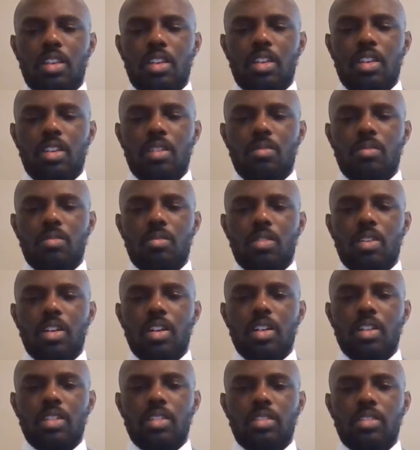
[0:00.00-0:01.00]
it
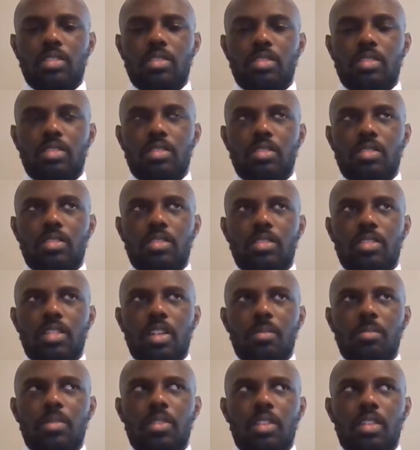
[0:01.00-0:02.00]
was
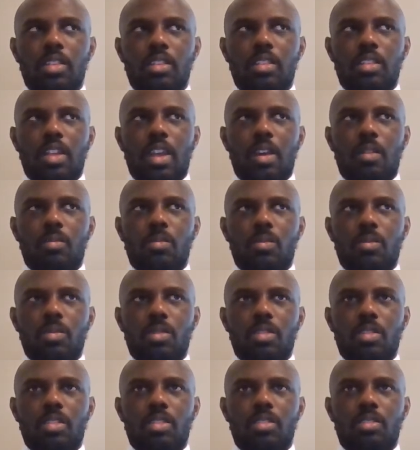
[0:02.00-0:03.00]
something that
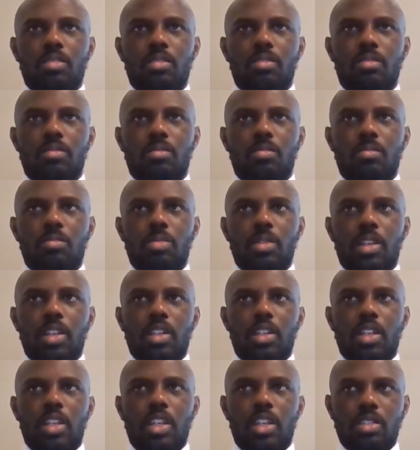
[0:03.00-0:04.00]
would be
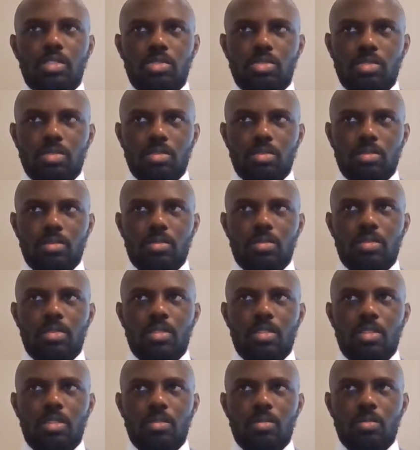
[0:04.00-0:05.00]
an issue
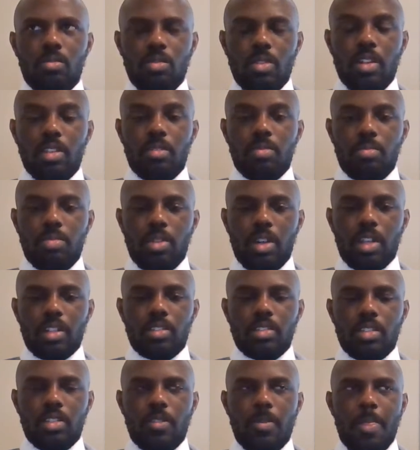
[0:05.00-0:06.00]
with
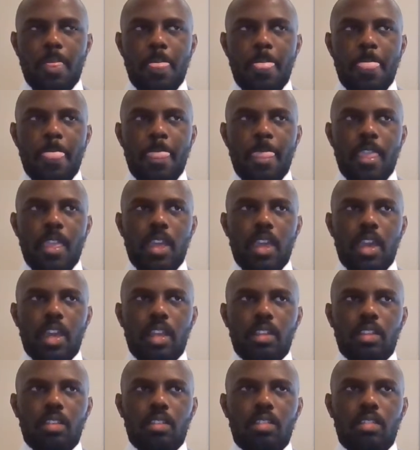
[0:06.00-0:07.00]
Brexit.
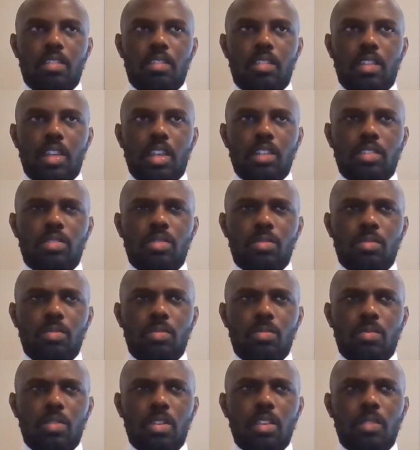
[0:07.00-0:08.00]
And the issue
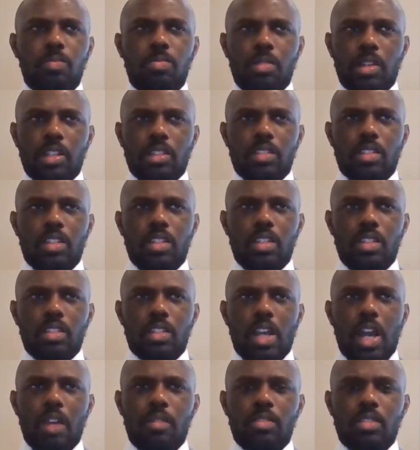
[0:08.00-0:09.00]
with Brexit is
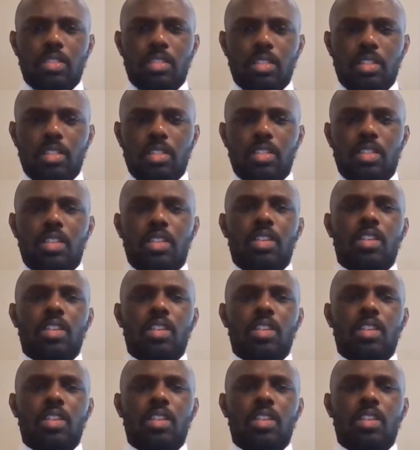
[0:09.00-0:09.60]
obviously